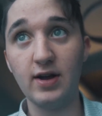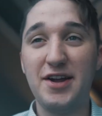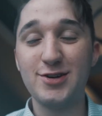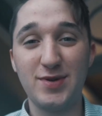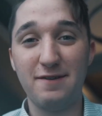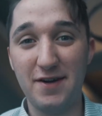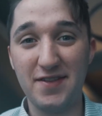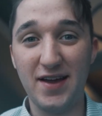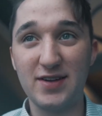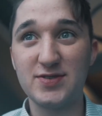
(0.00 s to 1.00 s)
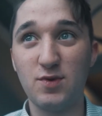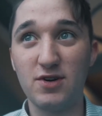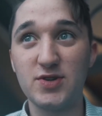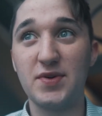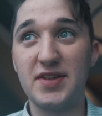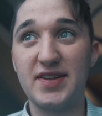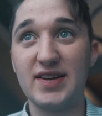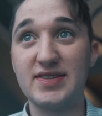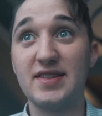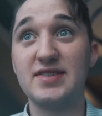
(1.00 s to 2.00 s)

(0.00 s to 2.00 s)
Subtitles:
Here's what I found that has worked with the texting.